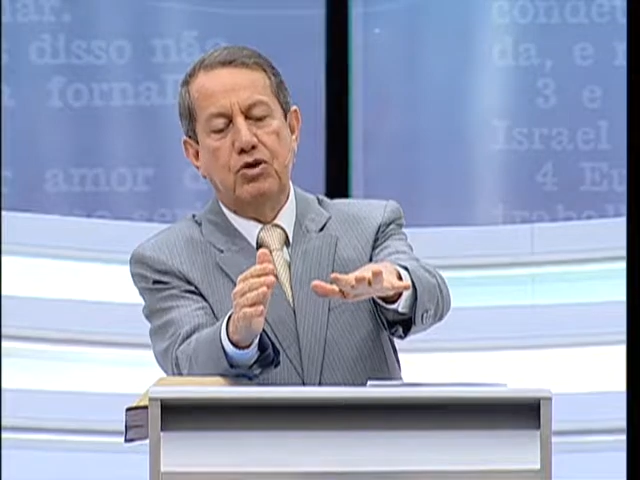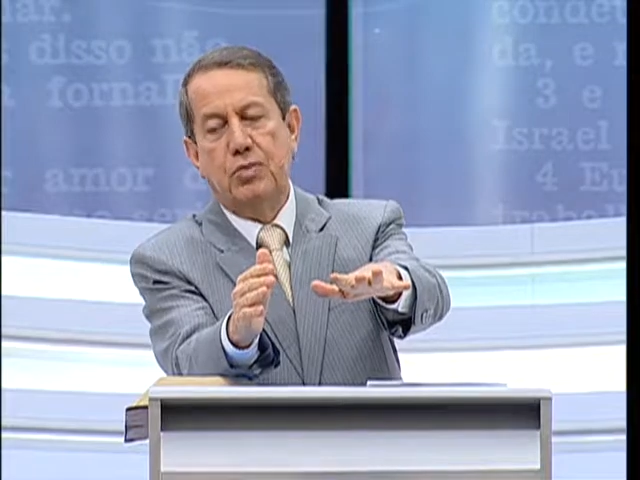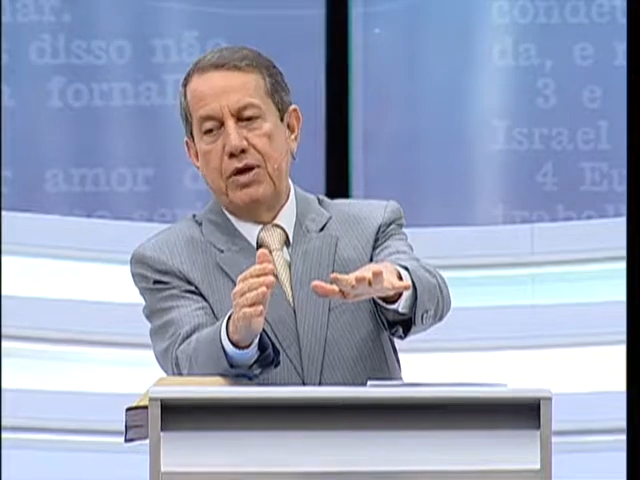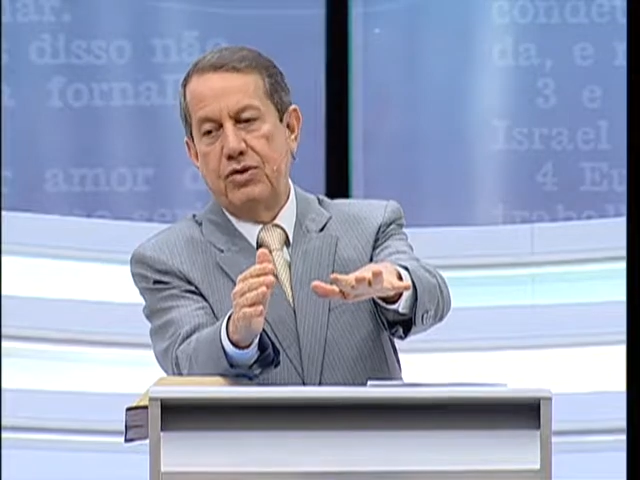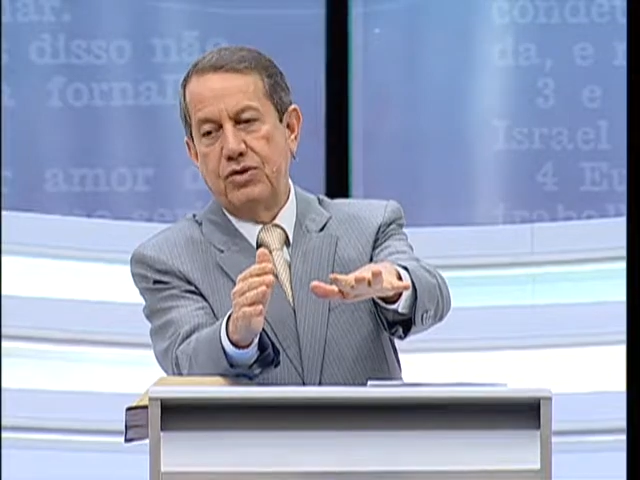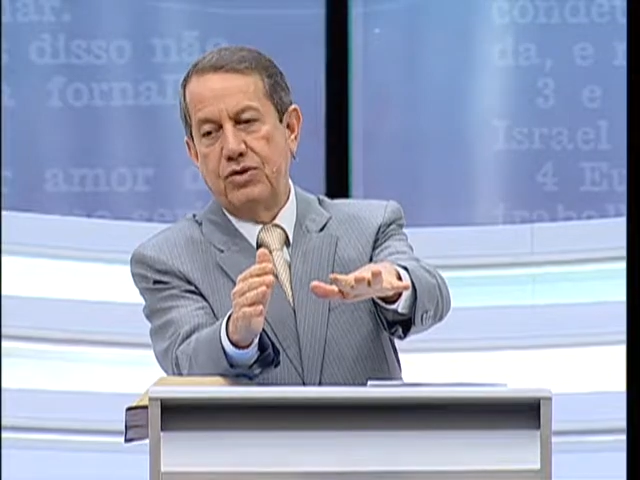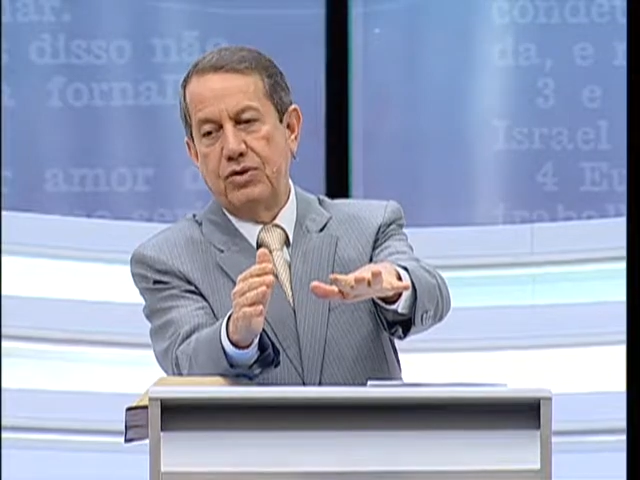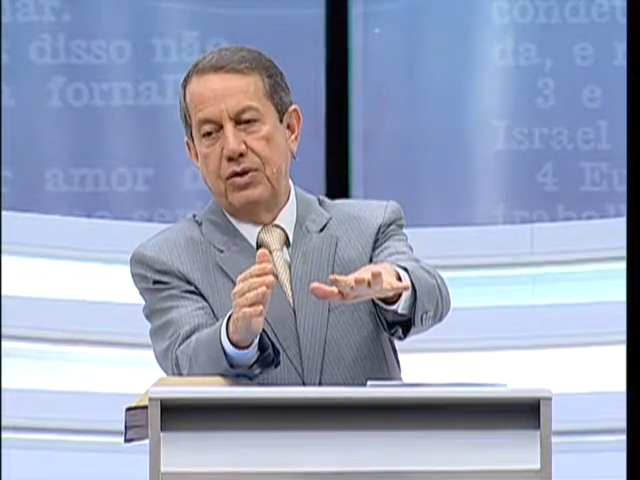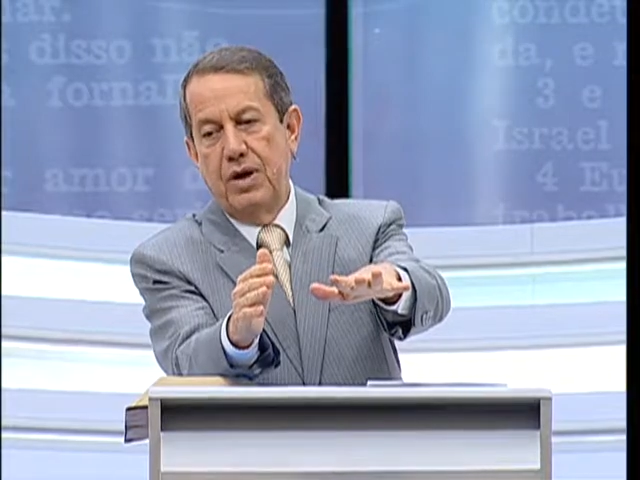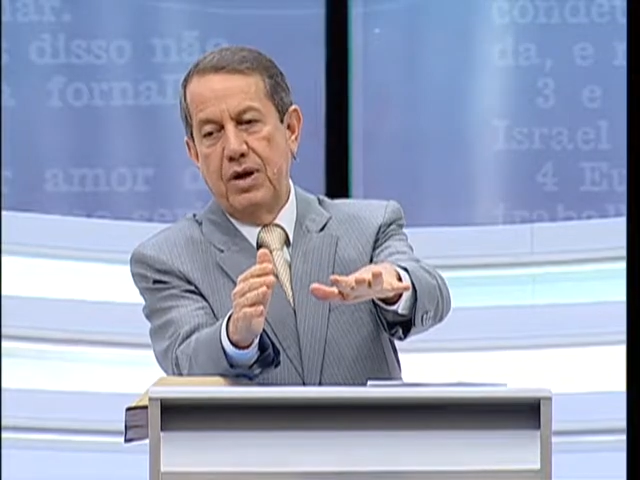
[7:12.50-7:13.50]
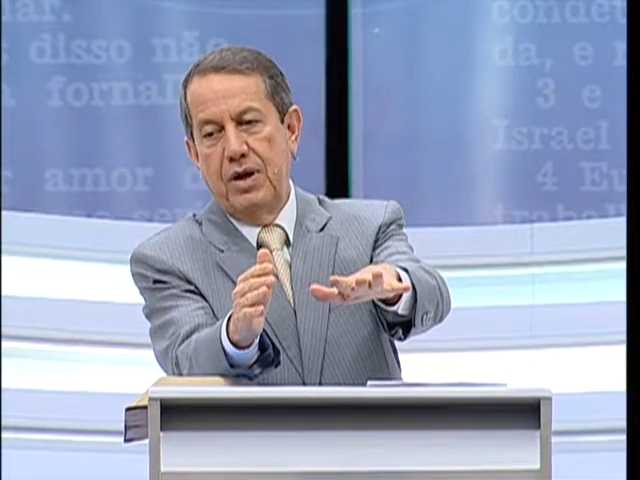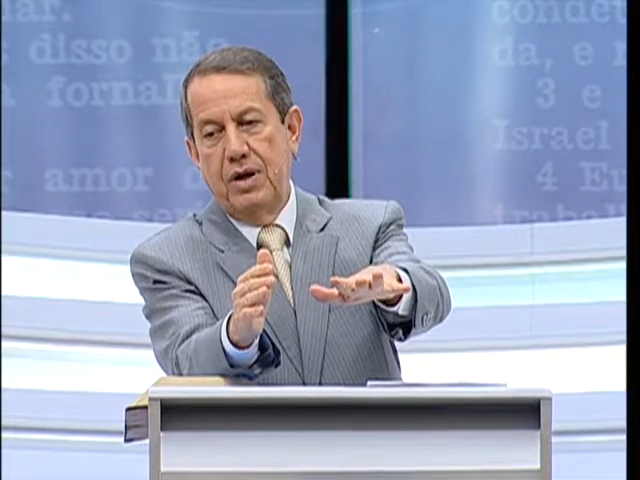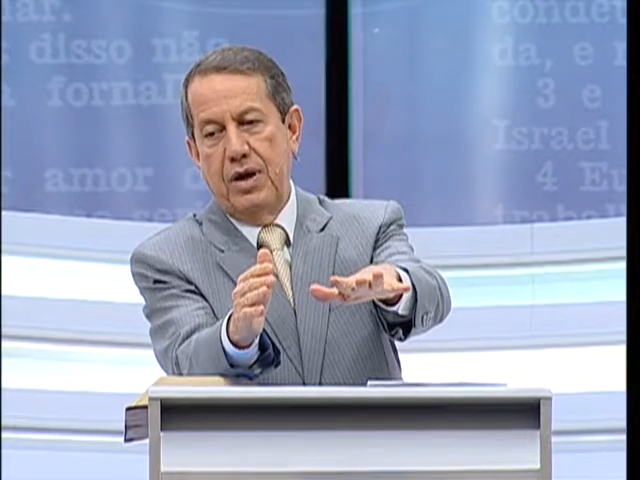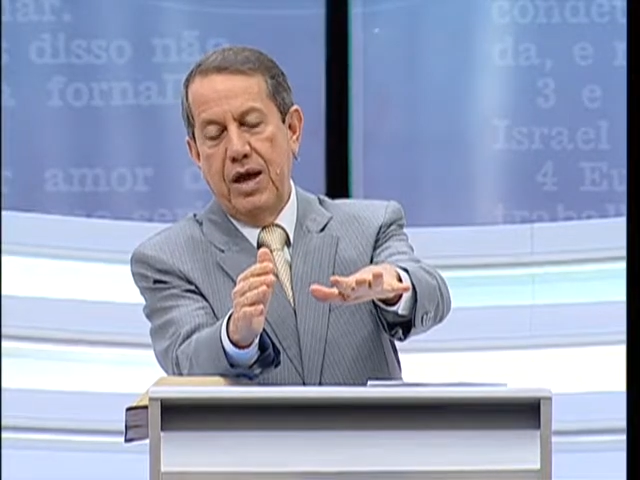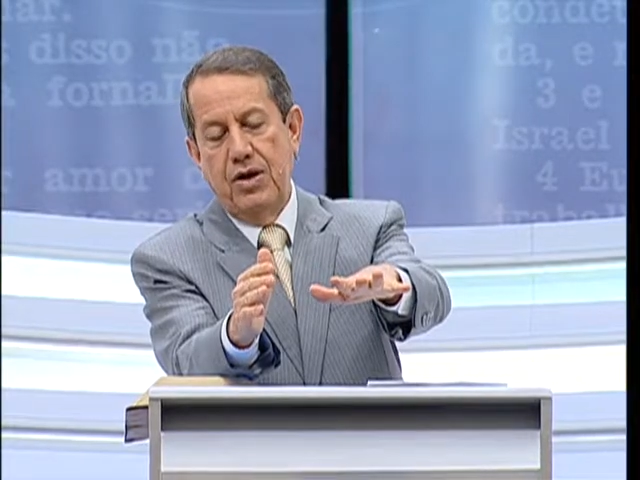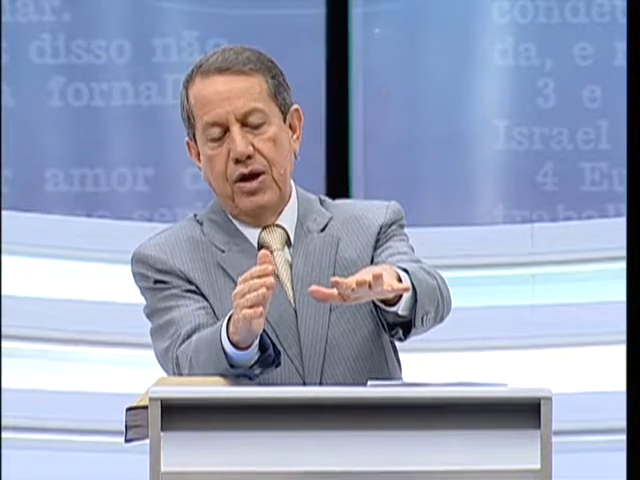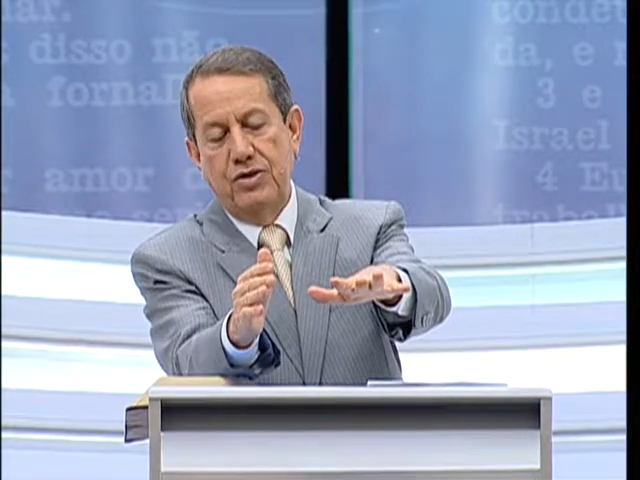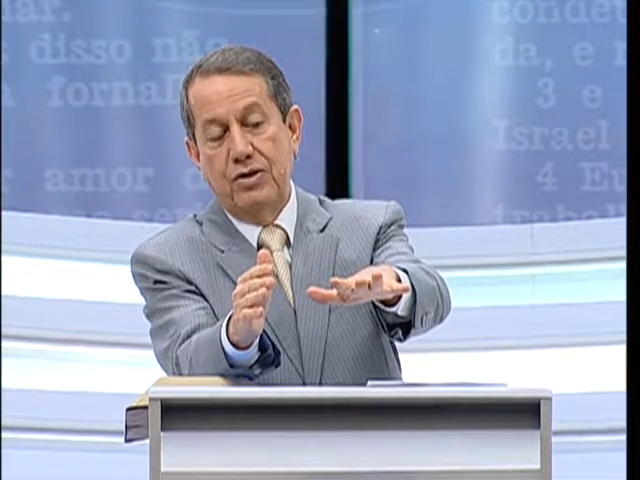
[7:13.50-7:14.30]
by those others, those,